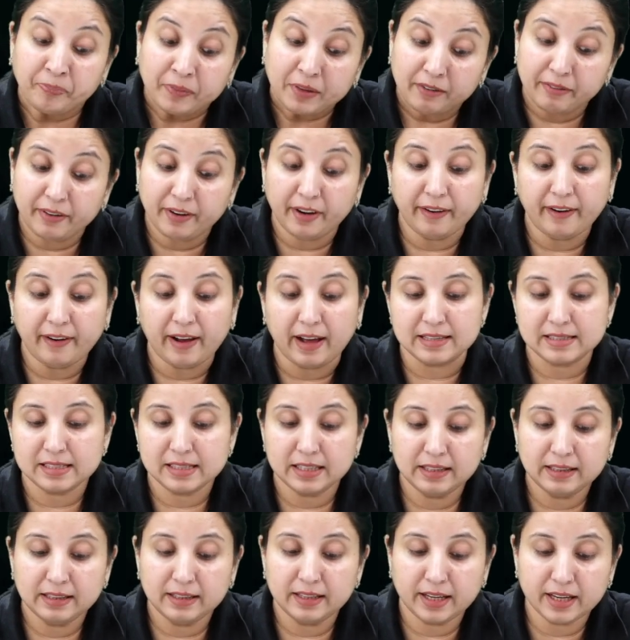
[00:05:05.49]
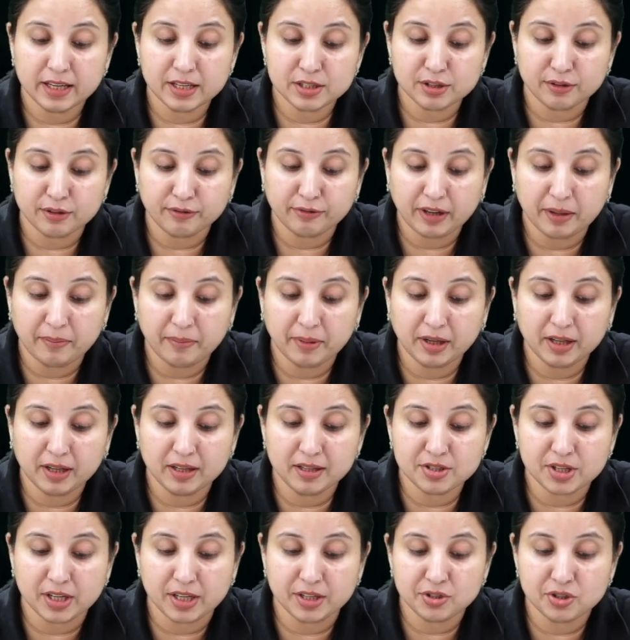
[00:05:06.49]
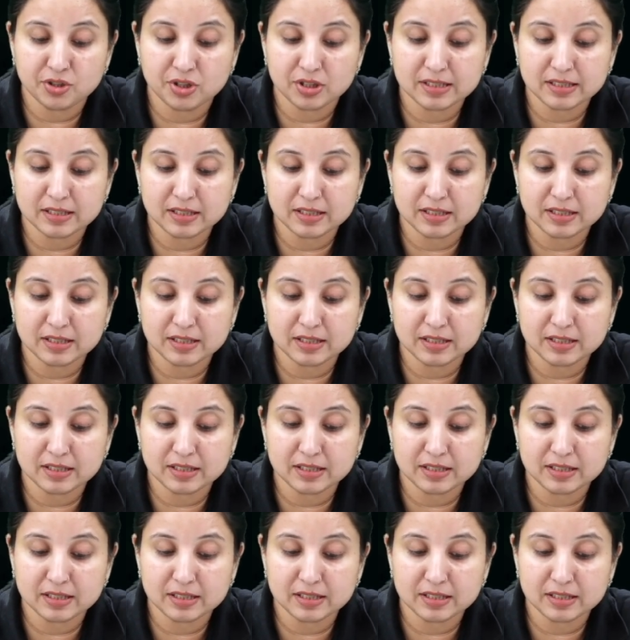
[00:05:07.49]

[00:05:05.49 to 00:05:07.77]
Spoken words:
Whereas in the case of chemical changes,